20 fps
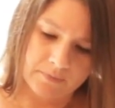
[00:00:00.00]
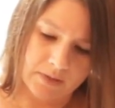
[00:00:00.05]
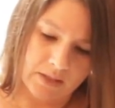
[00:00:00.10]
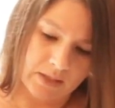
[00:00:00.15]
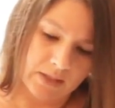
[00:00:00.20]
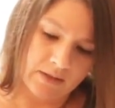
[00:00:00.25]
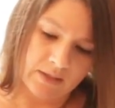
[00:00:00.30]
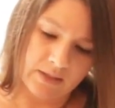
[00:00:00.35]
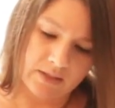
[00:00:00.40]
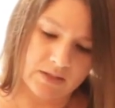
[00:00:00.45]

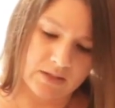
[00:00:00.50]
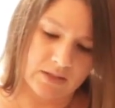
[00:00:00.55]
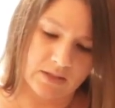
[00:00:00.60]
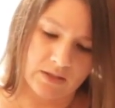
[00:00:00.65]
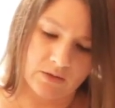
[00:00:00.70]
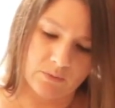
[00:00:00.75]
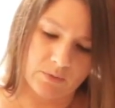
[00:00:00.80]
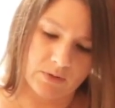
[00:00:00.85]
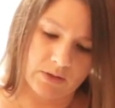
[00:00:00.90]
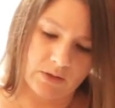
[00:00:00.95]
And they
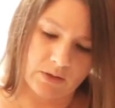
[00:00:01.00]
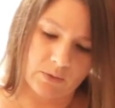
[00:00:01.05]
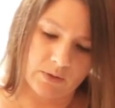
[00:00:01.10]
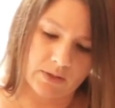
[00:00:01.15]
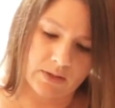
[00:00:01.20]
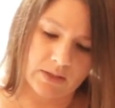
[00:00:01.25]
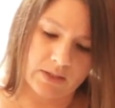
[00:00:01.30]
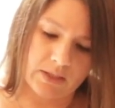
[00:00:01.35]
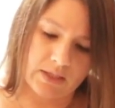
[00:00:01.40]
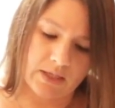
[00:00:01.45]
seal really
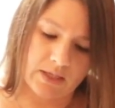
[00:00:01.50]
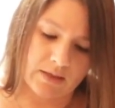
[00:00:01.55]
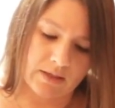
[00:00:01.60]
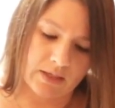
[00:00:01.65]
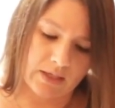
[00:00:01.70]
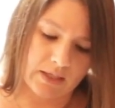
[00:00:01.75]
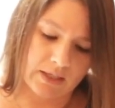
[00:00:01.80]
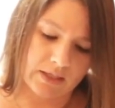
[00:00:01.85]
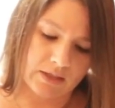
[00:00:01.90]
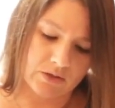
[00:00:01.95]
quickly, and then
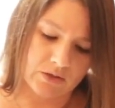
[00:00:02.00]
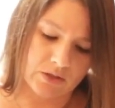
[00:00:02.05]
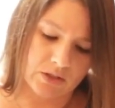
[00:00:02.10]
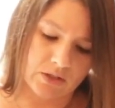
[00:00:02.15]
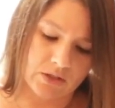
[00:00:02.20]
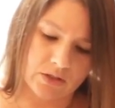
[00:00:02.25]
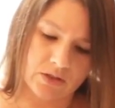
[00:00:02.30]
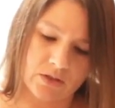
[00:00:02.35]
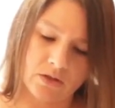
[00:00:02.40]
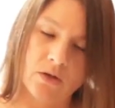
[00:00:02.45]
I can
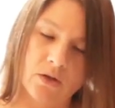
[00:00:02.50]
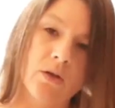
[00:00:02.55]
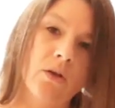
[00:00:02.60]
just